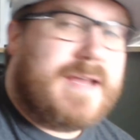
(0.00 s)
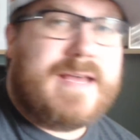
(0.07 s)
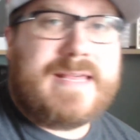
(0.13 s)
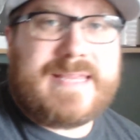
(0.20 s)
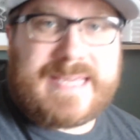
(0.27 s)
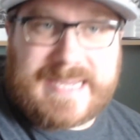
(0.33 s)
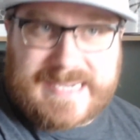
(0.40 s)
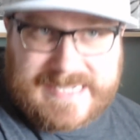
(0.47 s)

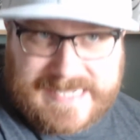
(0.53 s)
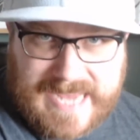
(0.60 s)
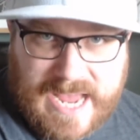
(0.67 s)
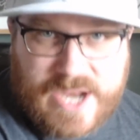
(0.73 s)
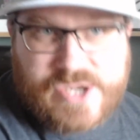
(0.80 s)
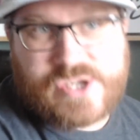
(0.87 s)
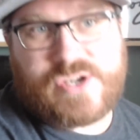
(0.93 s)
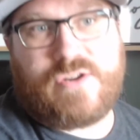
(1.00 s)
the
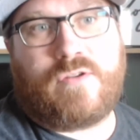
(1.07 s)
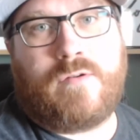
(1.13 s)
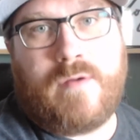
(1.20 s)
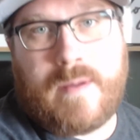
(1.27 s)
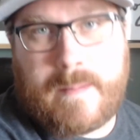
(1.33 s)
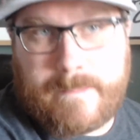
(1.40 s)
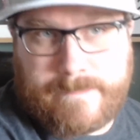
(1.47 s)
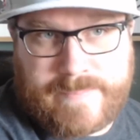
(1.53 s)
intentional
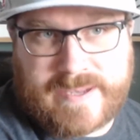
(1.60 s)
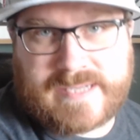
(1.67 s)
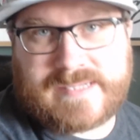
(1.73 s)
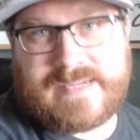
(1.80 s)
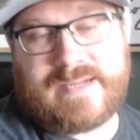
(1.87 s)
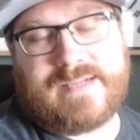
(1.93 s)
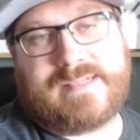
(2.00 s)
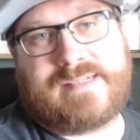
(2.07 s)

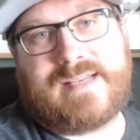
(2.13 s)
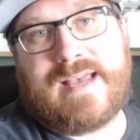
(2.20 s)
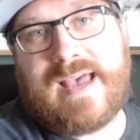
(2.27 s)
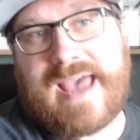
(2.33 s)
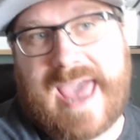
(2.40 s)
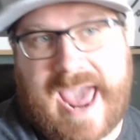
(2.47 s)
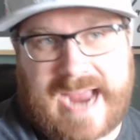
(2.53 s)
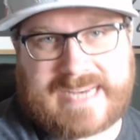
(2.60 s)
business
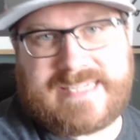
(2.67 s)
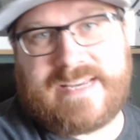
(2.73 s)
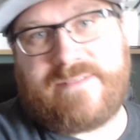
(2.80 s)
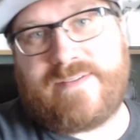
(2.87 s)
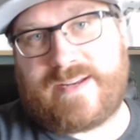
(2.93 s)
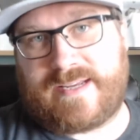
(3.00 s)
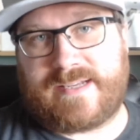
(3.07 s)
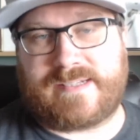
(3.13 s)

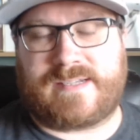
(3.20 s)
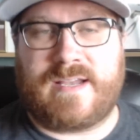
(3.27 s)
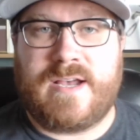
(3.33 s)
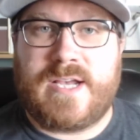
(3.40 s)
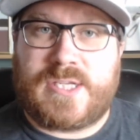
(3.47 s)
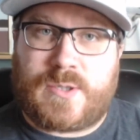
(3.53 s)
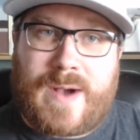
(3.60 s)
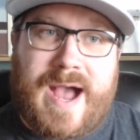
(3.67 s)
activities.
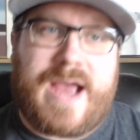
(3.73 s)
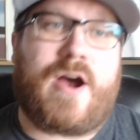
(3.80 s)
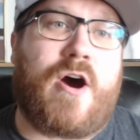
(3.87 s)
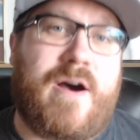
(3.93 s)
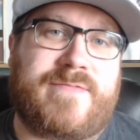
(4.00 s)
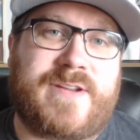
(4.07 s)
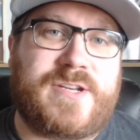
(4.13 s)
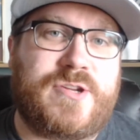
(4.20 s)
So I
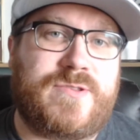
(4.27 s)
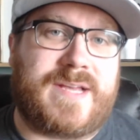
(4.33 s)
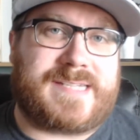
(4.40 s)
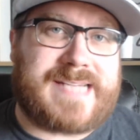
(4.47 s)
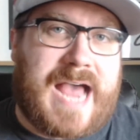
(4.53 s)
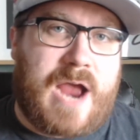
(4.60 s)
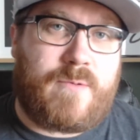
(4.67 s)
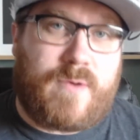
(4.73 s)
often do this.
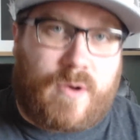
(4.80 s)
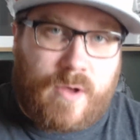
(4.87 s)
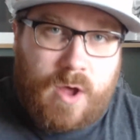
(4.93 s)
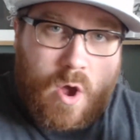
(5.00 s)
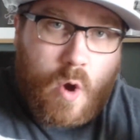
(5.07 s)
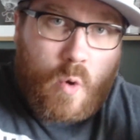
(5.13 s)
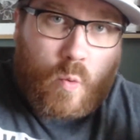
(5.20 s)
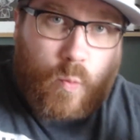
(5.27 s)
I will
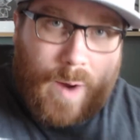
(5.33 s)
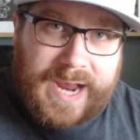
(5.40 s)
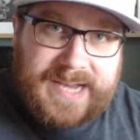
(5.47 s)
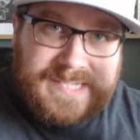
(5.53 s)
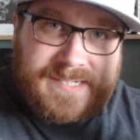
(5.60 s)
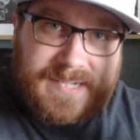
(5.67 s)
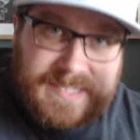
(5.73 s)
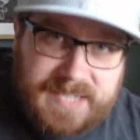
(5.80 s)

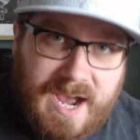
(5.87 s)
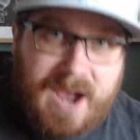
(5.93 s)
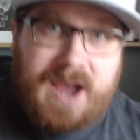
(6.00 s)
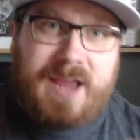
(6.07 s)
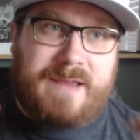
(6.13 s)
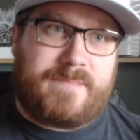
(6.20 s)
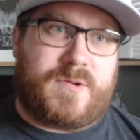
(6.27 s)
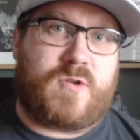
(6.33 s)
waste
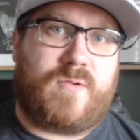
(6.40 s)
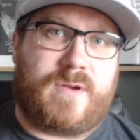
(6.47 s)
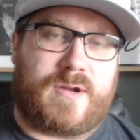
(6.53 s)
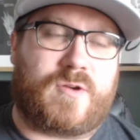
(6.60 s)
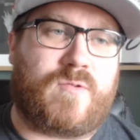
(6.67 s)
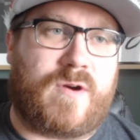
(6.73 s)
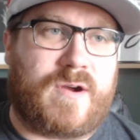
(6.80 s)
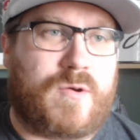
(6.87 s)
time, quote
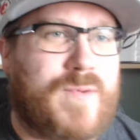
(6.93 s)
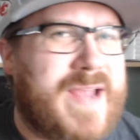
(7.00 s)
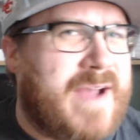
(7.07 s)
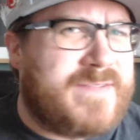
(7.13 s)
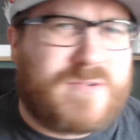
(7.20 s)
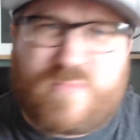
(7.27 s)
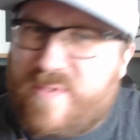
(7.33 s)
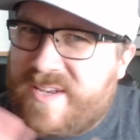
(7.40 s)
unquote, and we
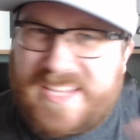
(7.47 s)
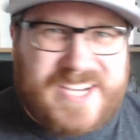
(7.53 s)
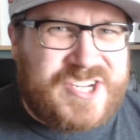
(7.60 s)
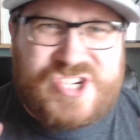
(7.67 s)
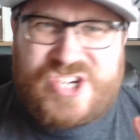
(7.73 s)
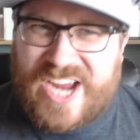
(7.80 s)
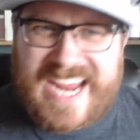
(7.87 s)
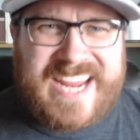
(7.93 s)
have to really
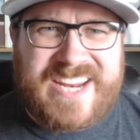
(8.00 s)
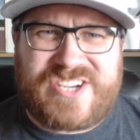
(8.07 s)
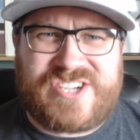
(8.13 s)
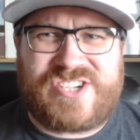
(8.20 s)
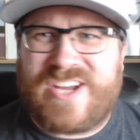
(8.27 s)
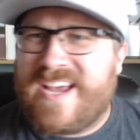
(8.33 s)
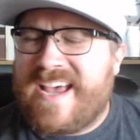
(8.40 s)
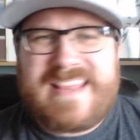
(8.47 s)

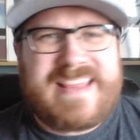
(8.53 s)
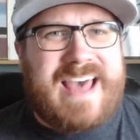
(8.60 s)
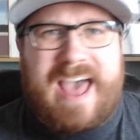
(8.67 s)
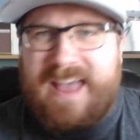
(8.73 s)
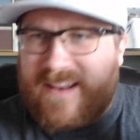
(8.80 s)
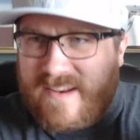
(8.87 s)
change that